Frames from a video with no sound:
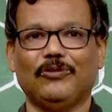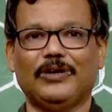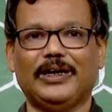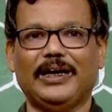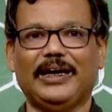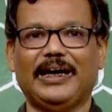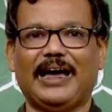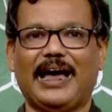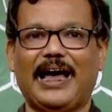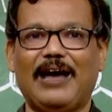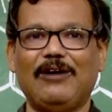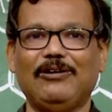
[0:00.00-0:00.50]

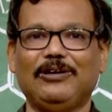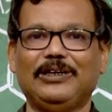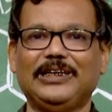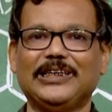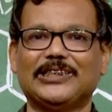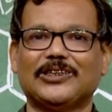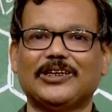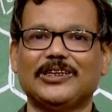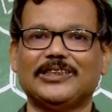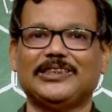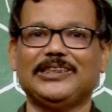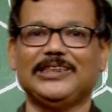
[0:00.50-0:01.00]
okay, I will
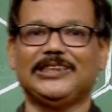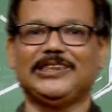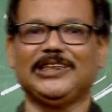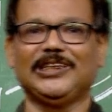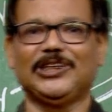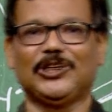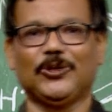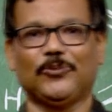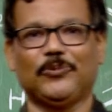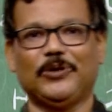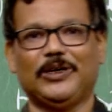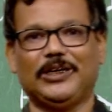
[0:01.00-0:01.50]
discuss this
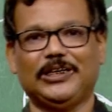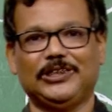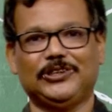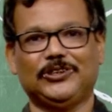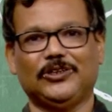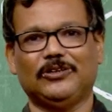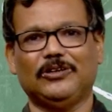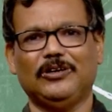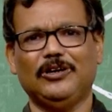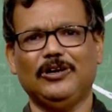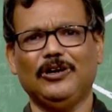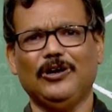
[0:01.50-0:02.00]

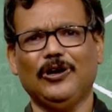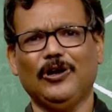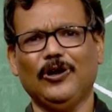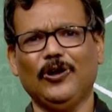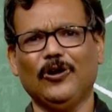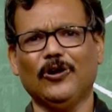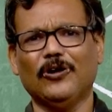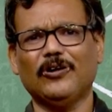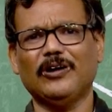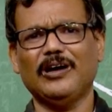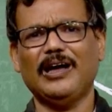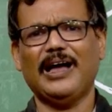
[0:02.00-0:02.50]
interpretation.
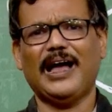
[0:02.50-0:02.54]
Look,